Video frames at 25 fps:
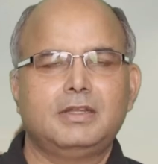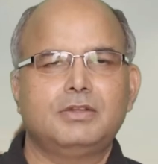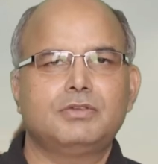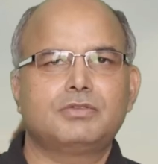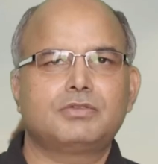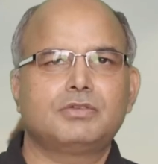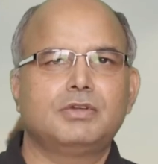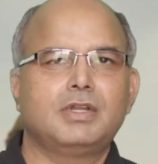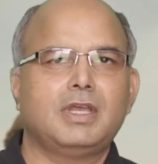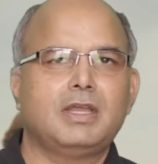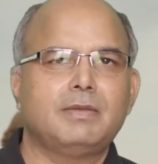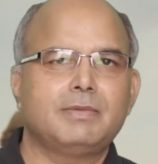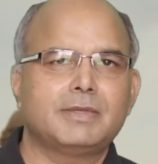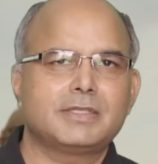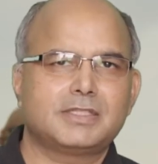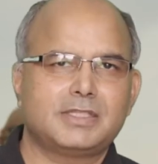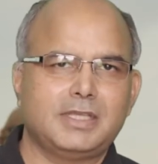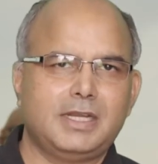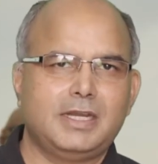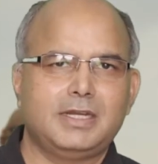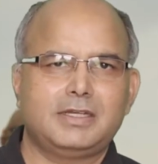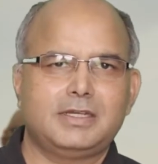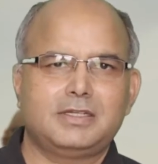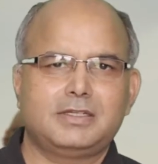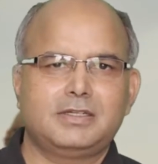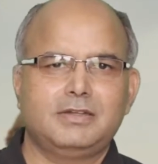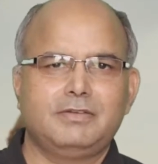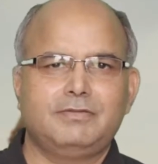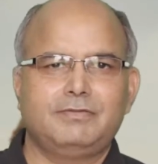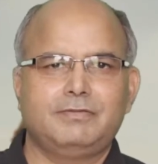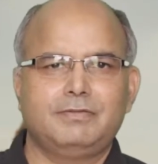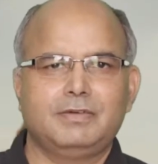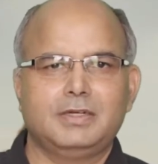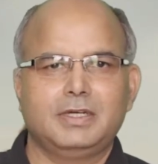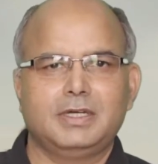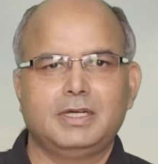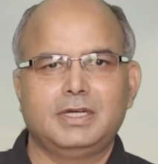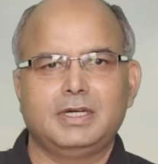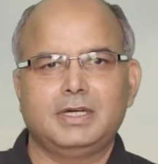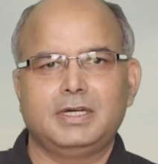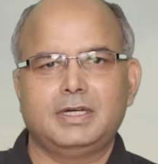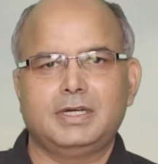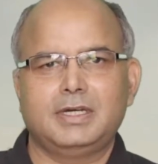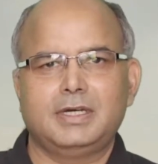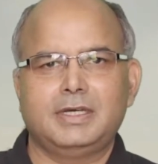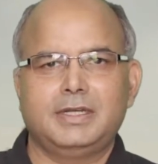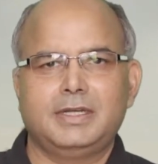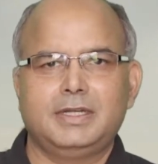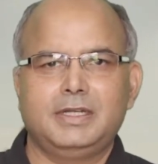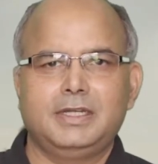you should have a selective
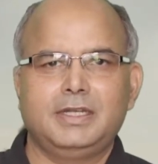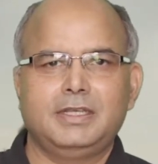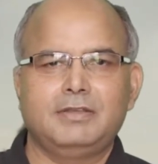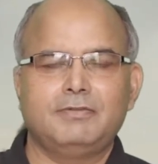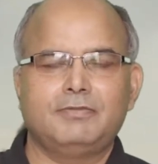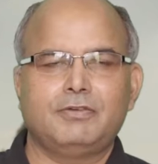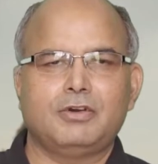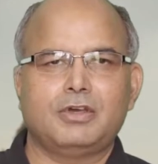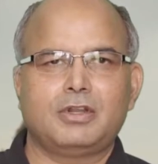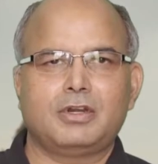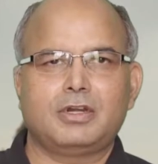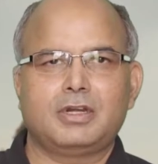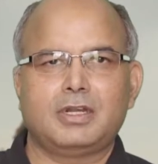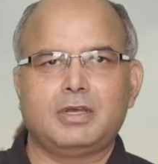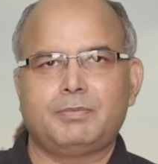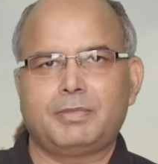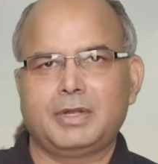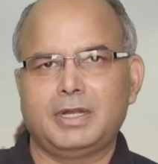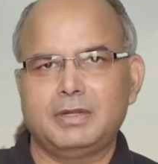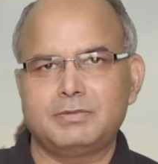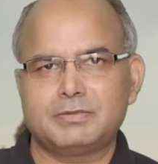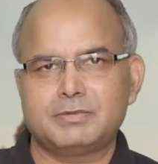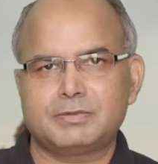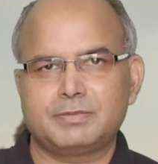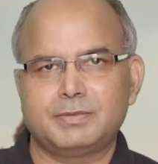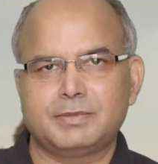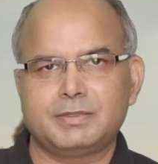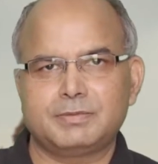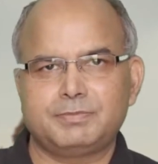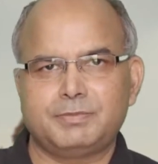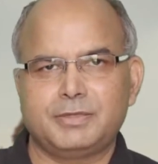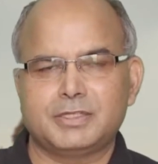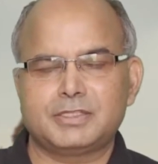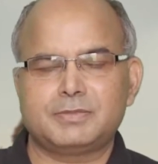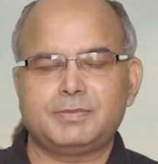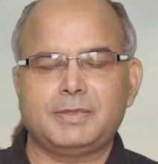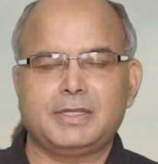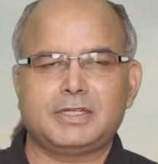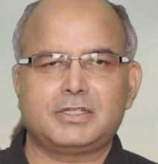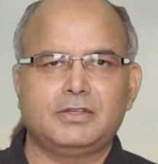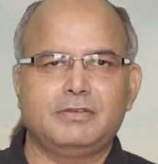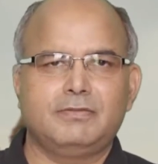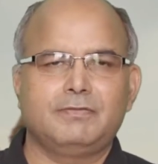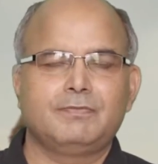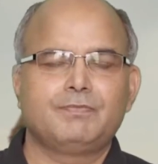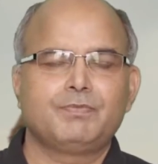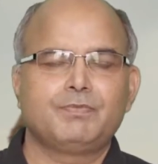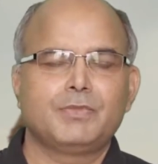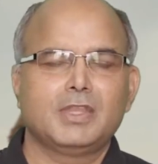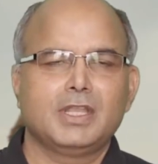reading for prelims perspective
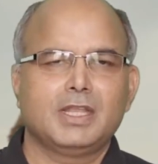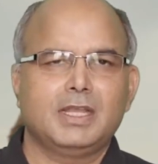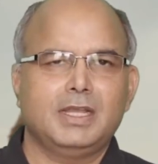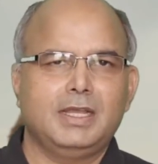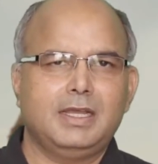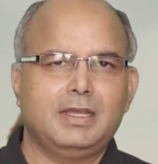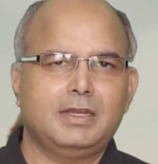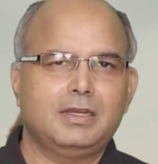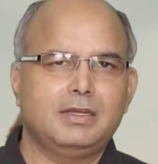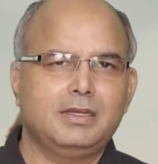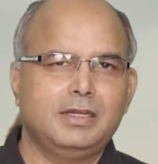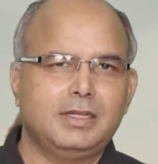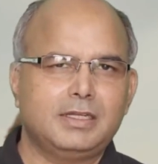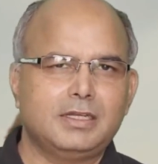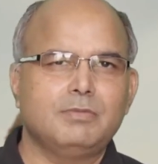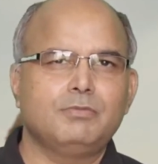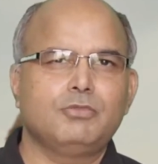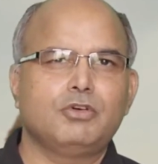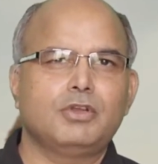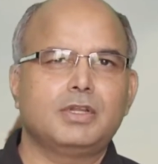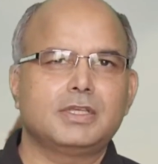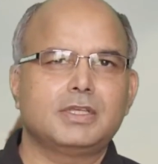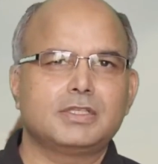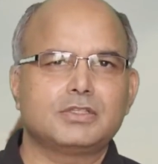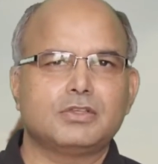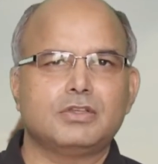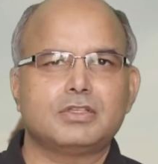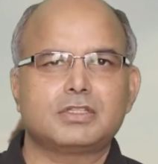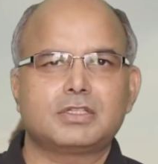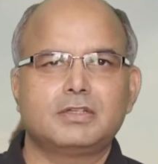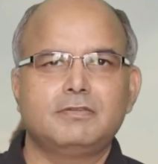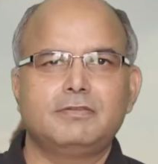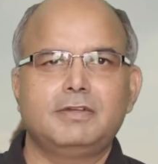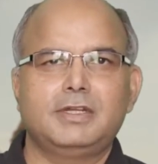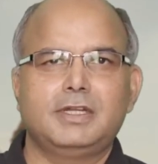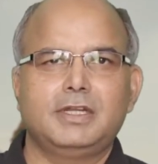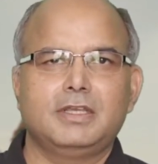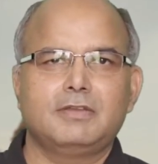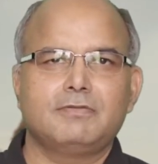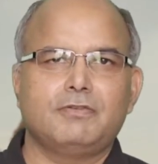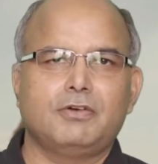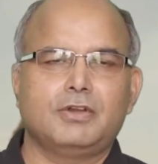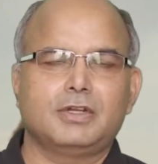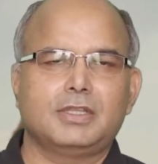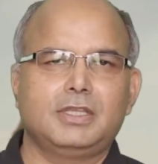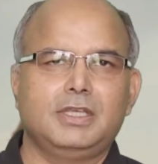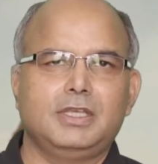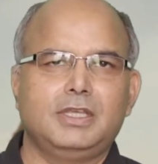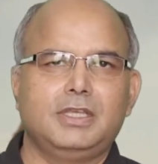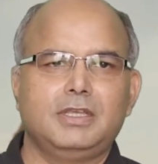and little more exhaustive reading
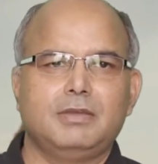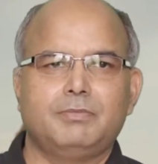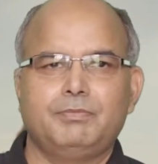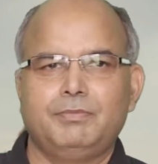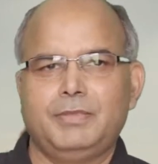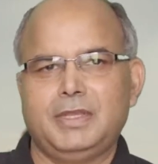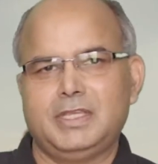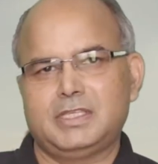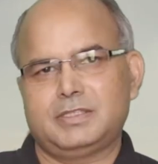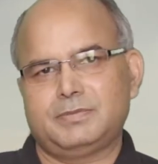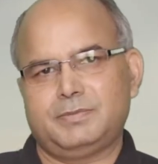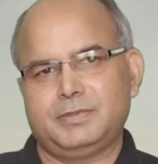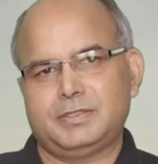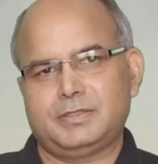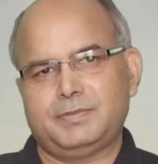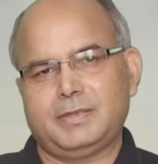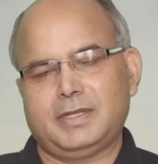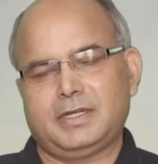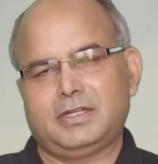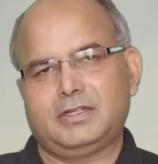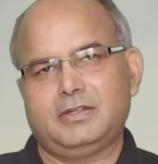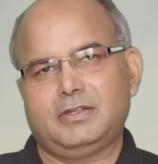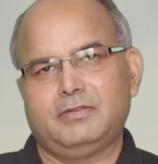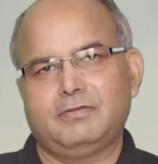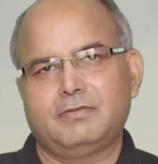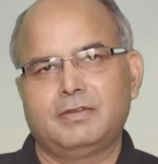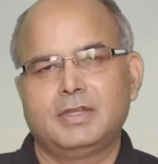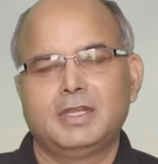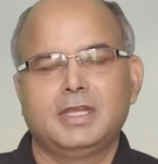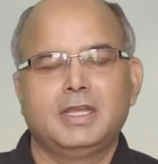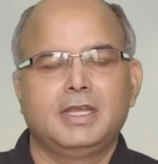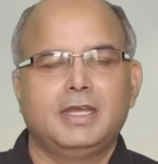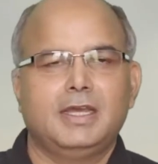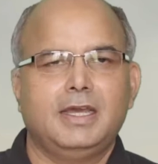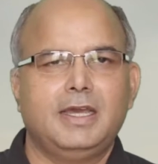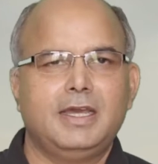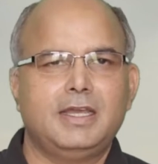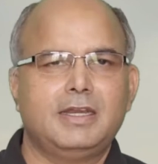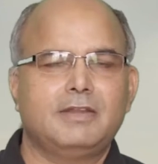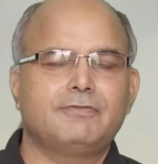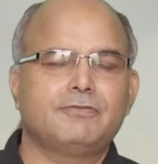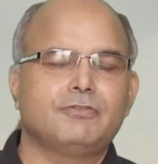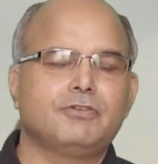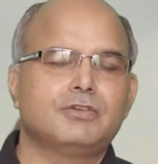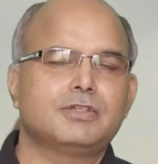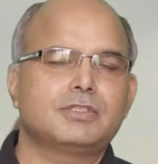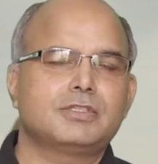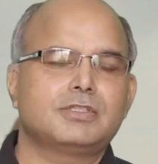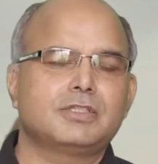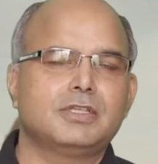for the mains perspective. And of
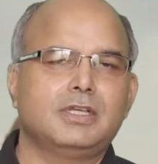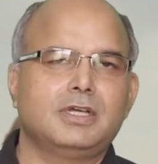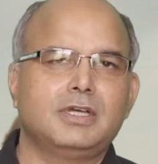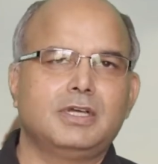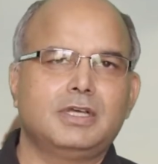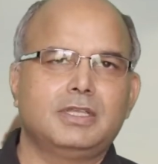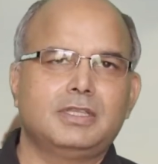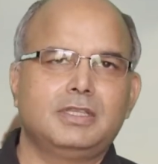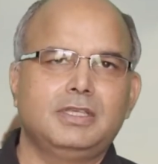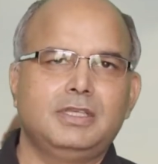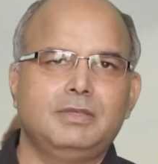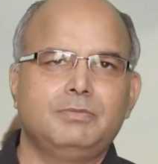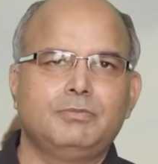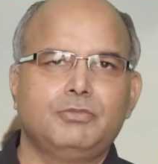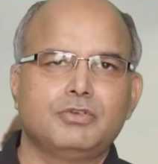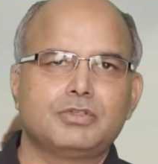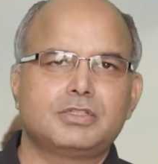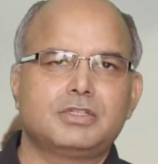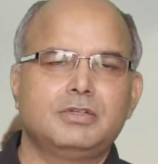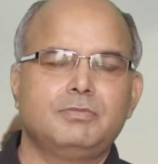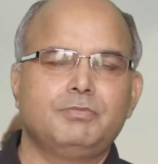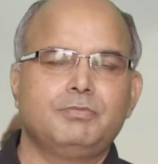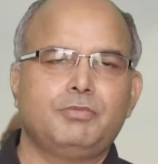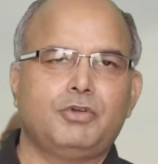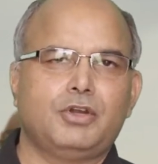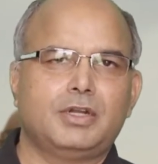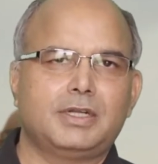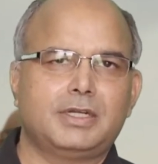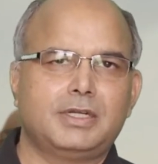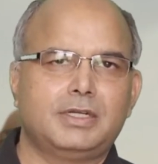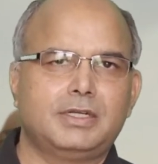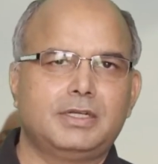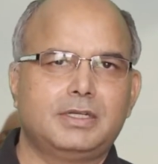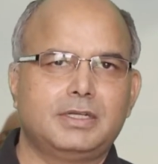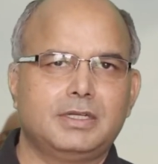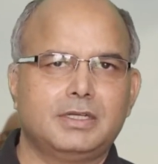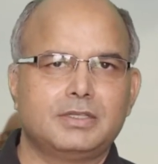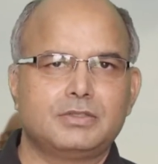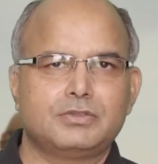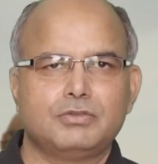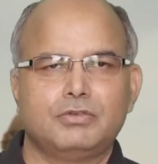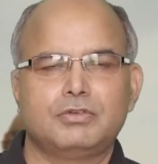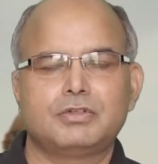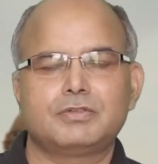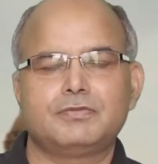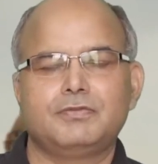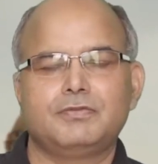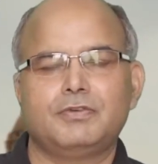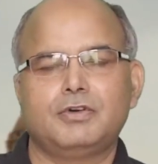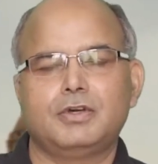course, the most important
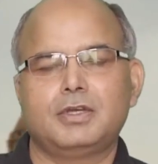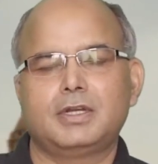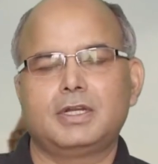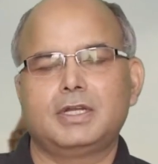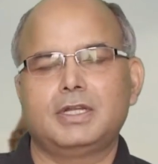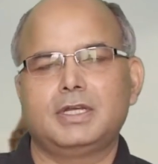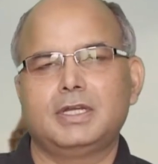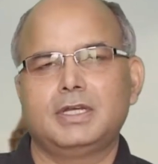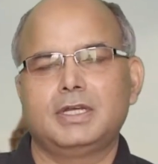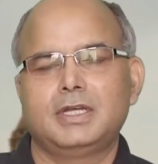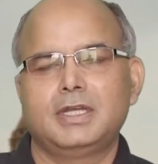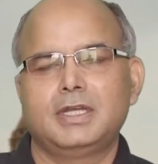source for